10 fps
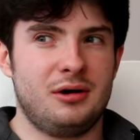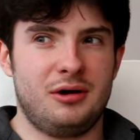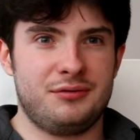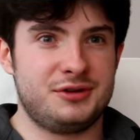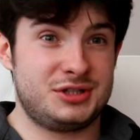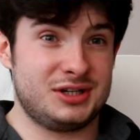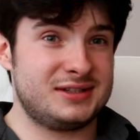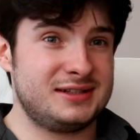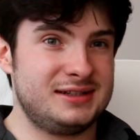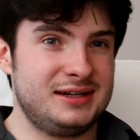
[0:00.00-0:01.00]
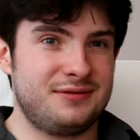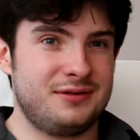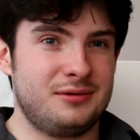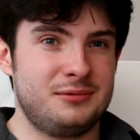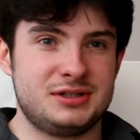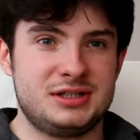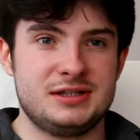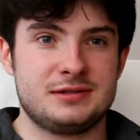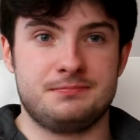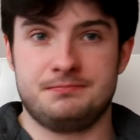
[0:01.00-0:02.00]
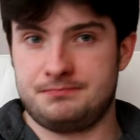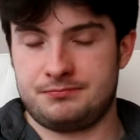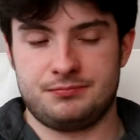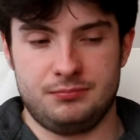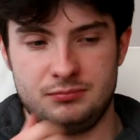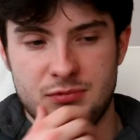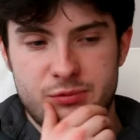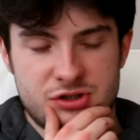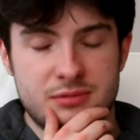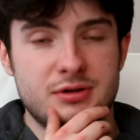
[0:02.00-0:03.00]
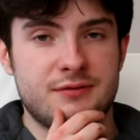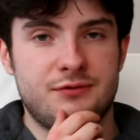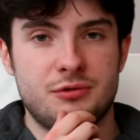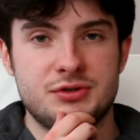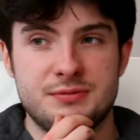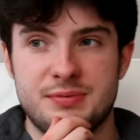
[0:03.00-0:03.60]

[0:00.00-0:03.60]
of the Justice League film, which I'm looking forward to.